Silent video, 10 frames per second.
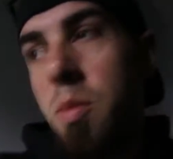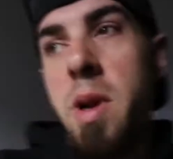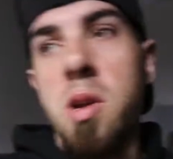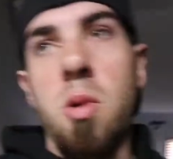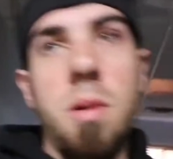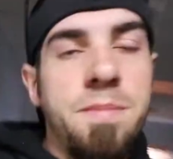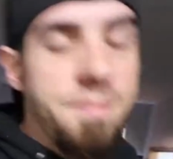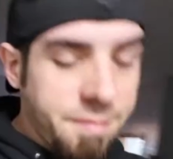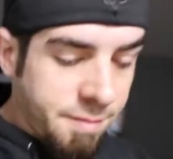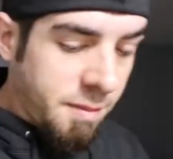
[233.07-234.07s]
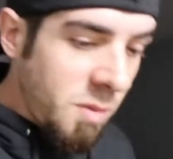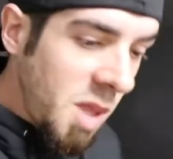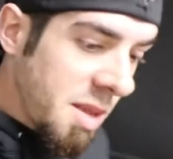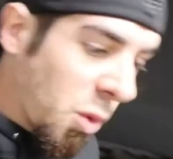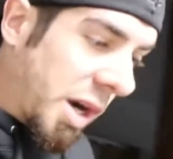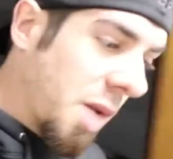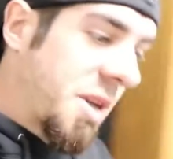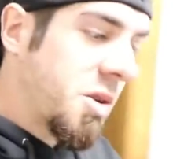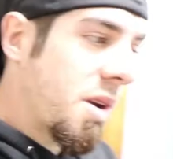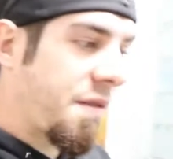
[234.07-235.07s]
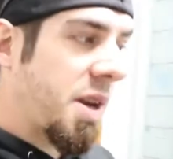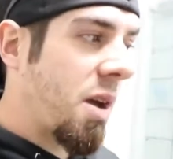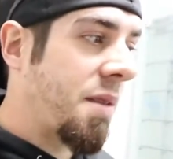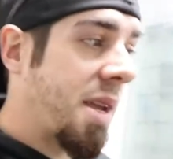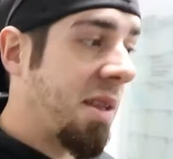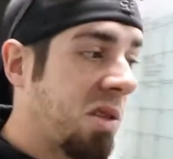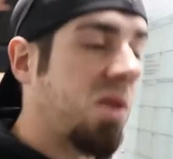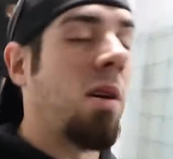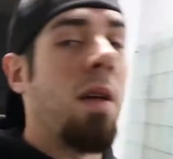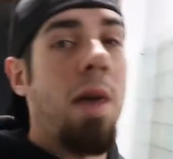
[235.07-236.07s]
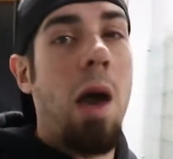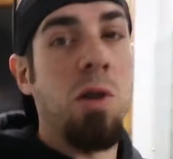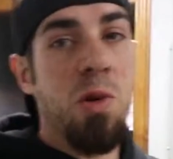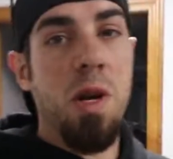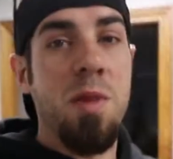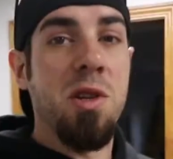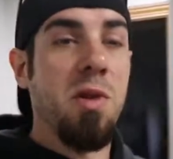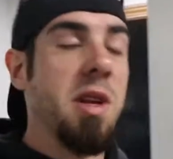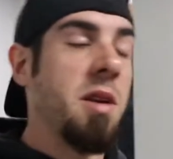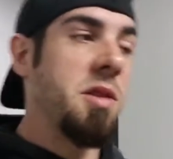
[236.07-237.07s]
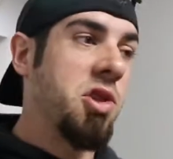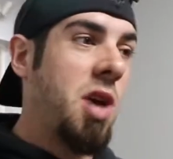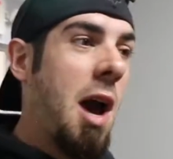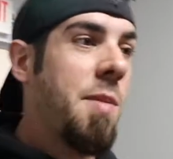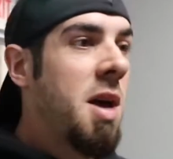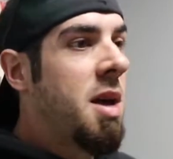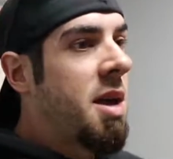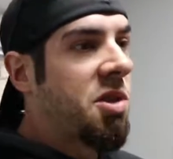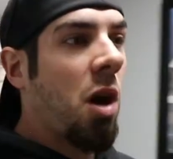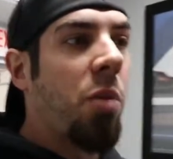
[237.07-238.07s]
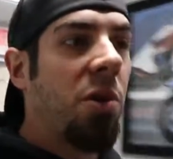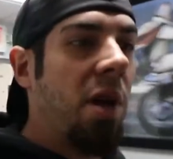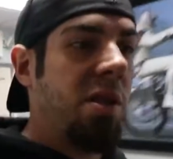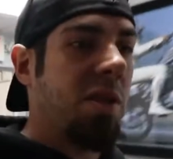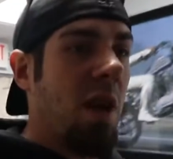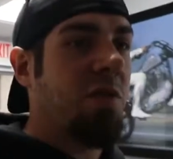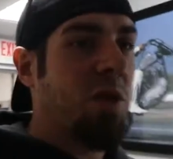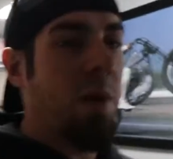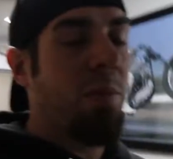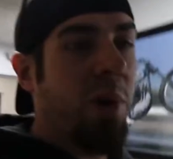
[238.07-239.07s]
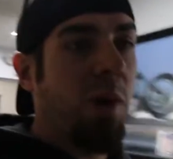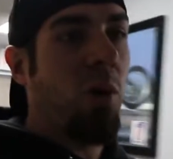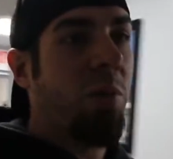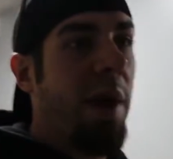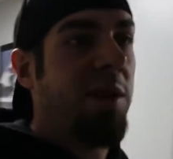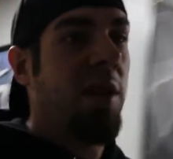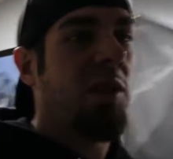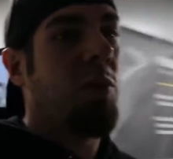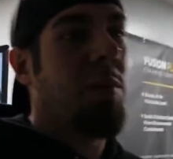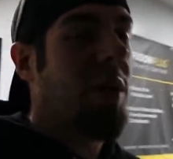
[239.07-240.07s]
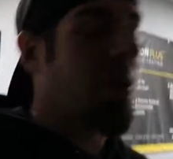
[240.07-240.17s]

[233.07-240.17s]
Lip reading: pretty cool. We're going to be doing a video on the install on that, which we're going to be doing here at the shop. It's all bolt-on stuff, should be a pretty cool process. We'll be